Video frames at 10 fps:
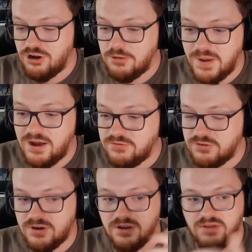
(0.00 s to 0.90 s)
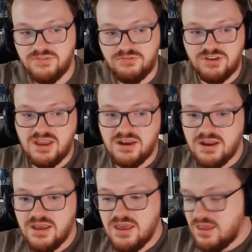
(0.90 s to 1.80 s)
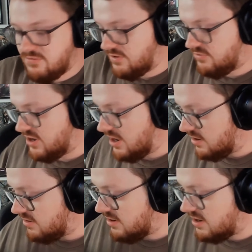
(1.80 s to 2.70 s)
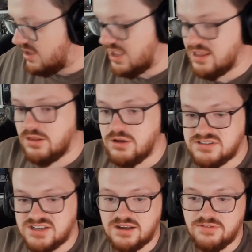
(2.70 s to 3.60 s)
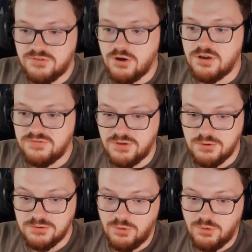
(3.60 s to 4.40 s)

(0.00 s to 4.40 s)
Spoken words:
odd pound for a 15 kilo sack of koi food,